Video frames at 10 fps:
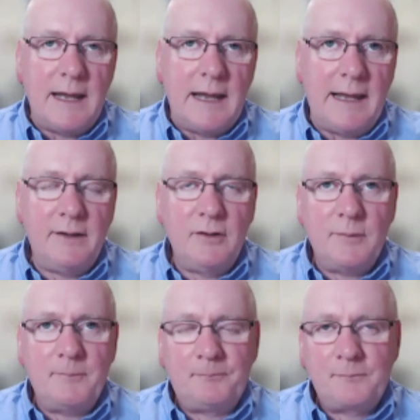
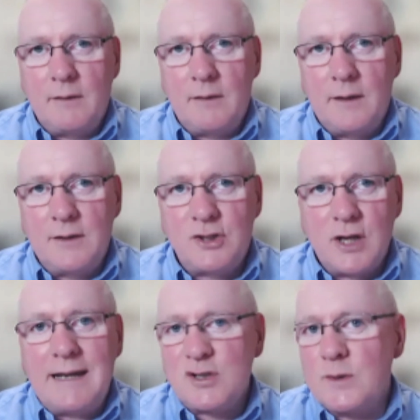And the
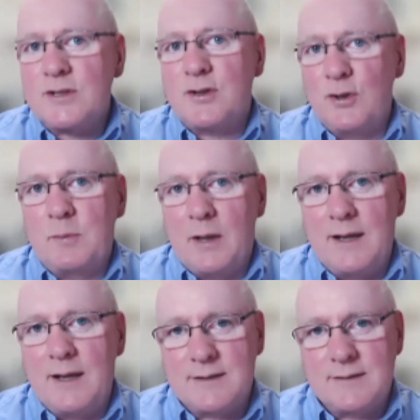change which took
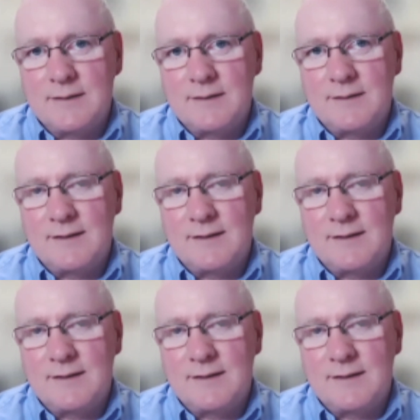place